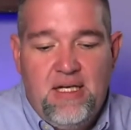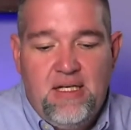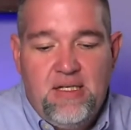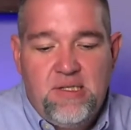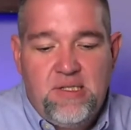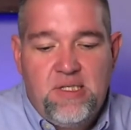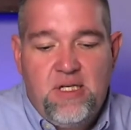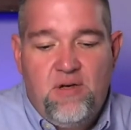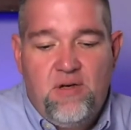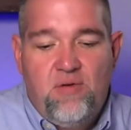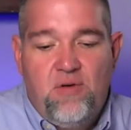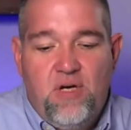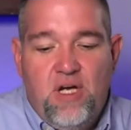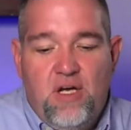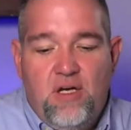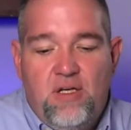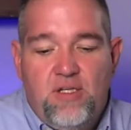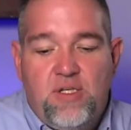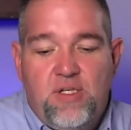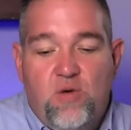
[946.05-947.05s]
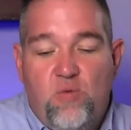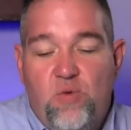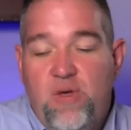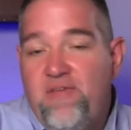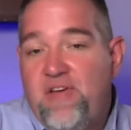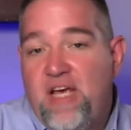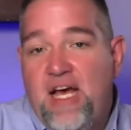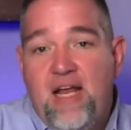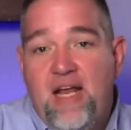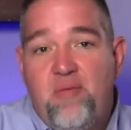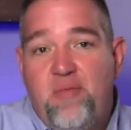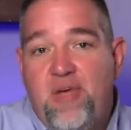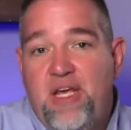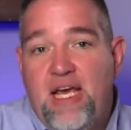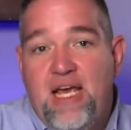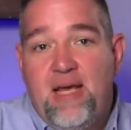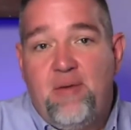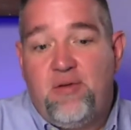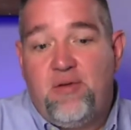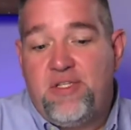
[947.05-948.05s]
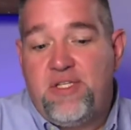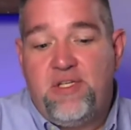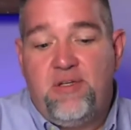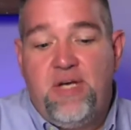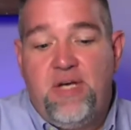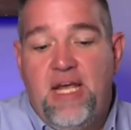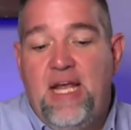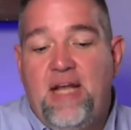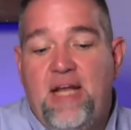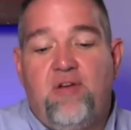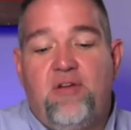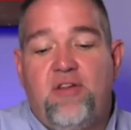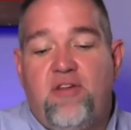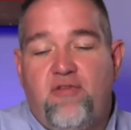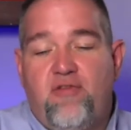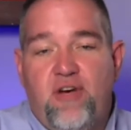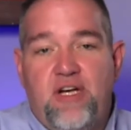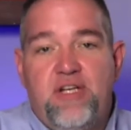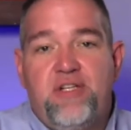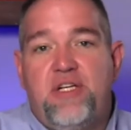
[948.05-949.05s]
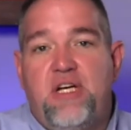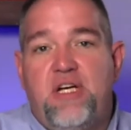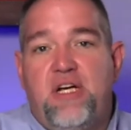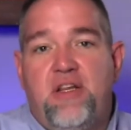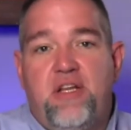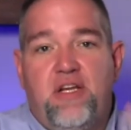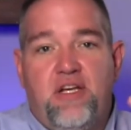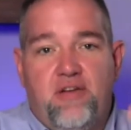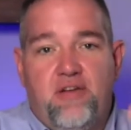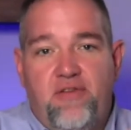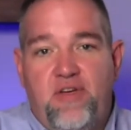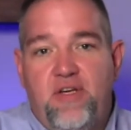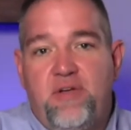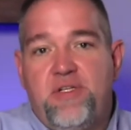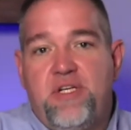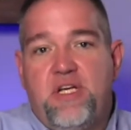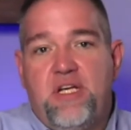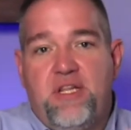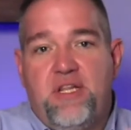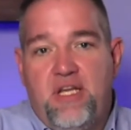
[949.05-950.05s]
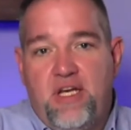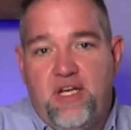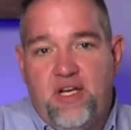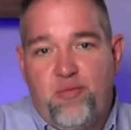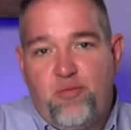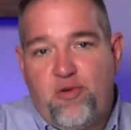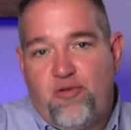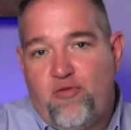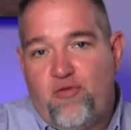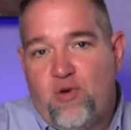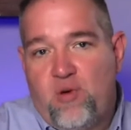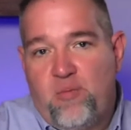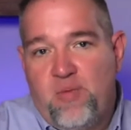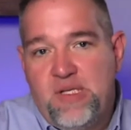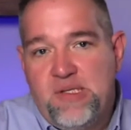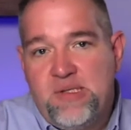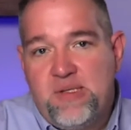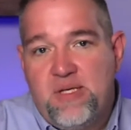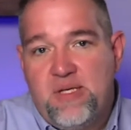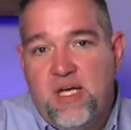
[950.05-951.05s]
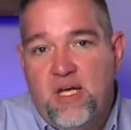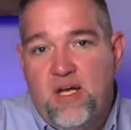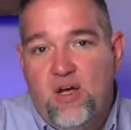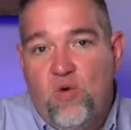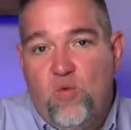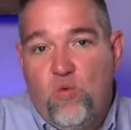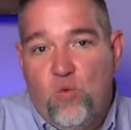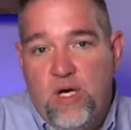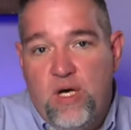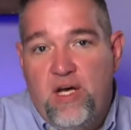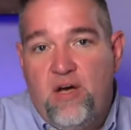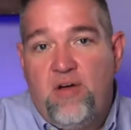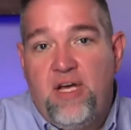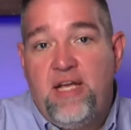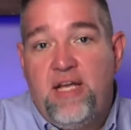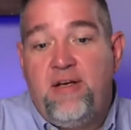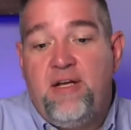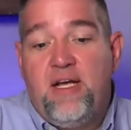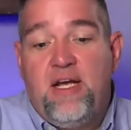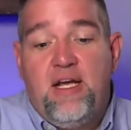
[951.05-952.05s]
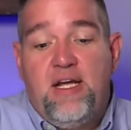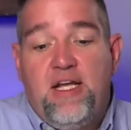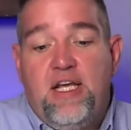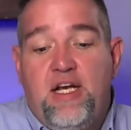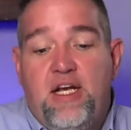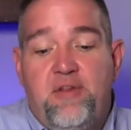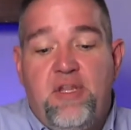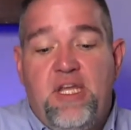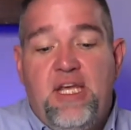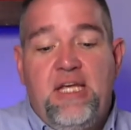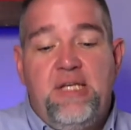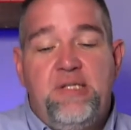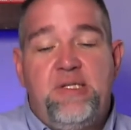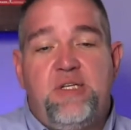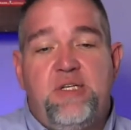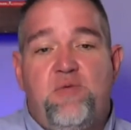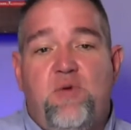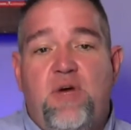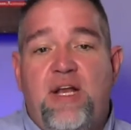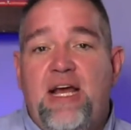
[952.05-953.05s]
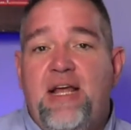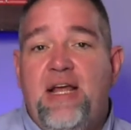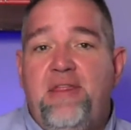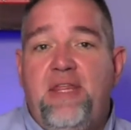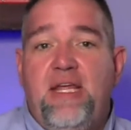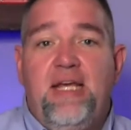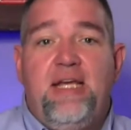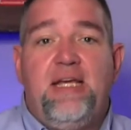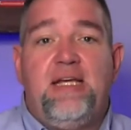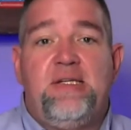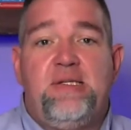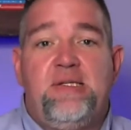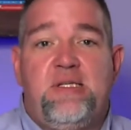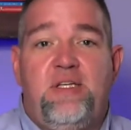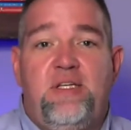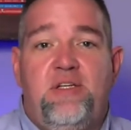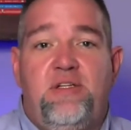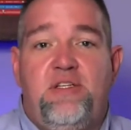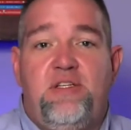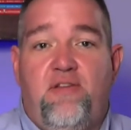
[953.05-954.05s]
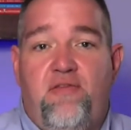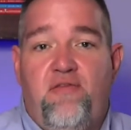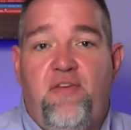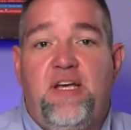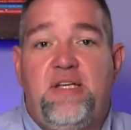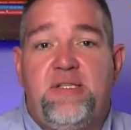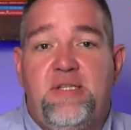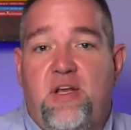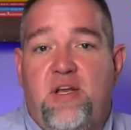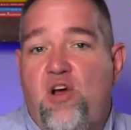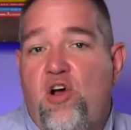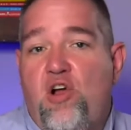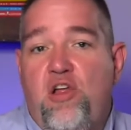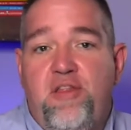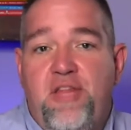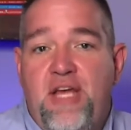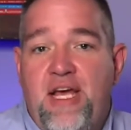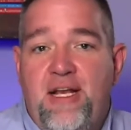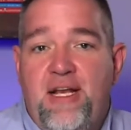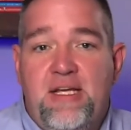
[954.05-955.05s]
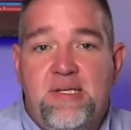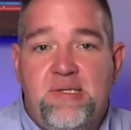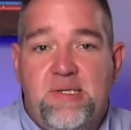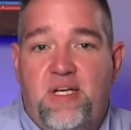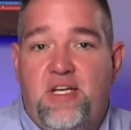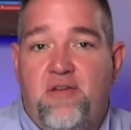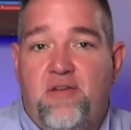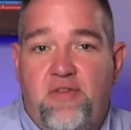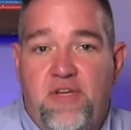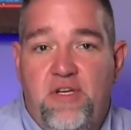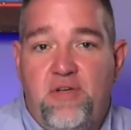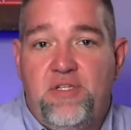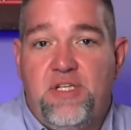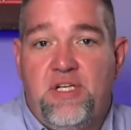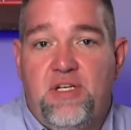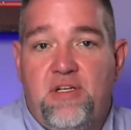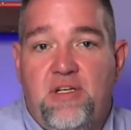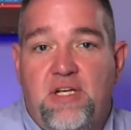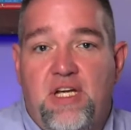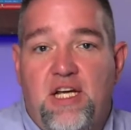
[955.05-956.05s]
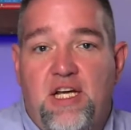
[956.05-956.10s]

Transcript: So we've got to be able to handle the friction and the confusion and the underperformance well. And the easiest one I think is to fix in all of that is the confusion.